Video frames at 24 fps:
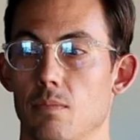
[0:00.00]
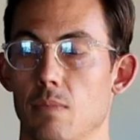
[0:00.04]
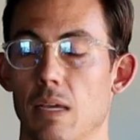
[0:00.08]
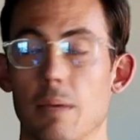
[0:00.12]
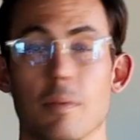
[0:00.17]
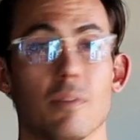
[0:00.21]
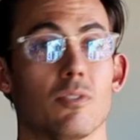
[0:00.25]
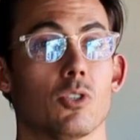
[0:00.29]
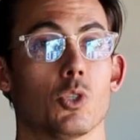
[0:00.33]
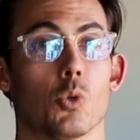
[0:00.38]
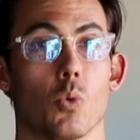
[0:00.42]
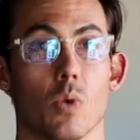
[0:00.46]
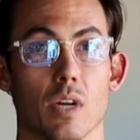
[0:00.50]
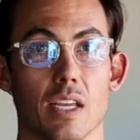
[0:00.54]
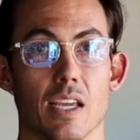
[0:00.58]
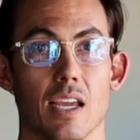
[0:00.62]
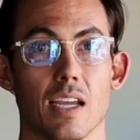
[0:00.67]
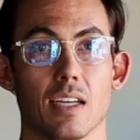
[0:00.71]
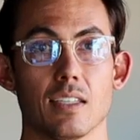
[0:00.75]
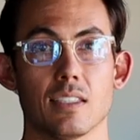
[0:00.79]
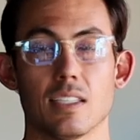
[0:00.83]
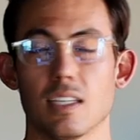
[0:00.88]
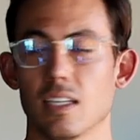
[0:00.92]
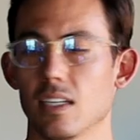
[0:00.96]
maybe even
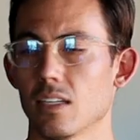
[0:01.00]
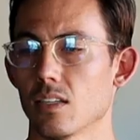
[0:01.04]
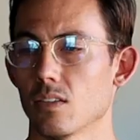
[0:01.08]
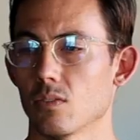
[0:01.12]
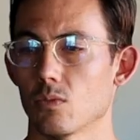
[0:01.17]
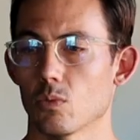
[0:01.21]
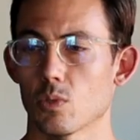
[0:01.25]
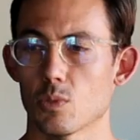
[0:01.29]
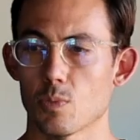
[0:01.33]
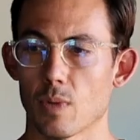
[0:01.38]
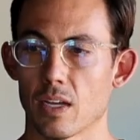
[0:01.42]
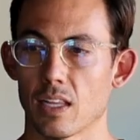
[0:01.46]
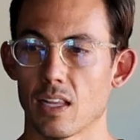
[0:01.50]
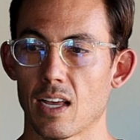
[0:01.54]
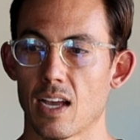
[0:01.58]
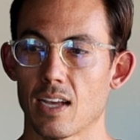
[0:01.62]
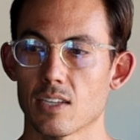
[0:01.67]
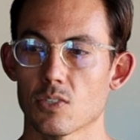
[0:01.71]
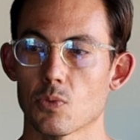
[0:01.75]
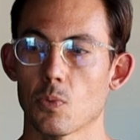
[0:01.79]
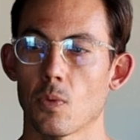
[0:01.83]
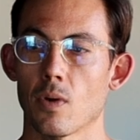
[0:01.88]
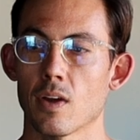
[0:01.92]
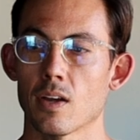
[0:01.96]
2018 was my
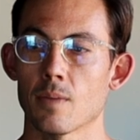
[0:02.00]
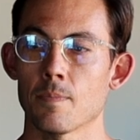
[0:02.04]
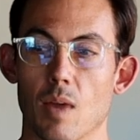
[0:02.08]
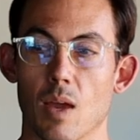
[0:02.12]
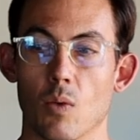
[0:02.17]
last one.